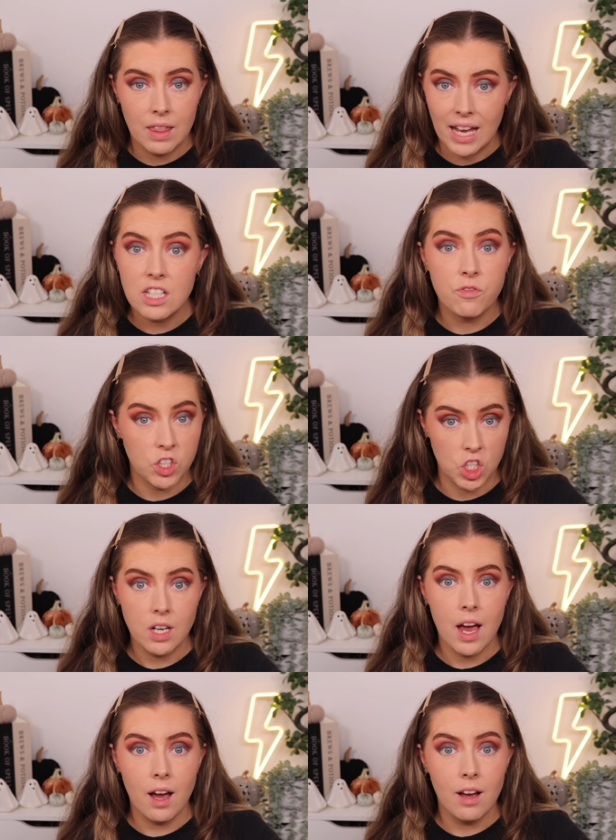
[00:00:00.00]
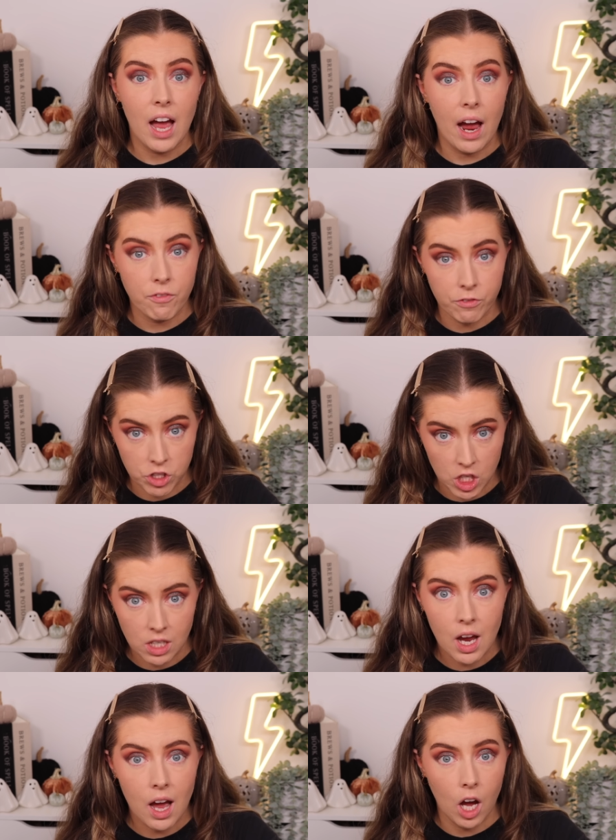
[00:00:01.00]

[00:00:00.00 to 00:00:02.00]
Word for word: And that is Virginia and Virginia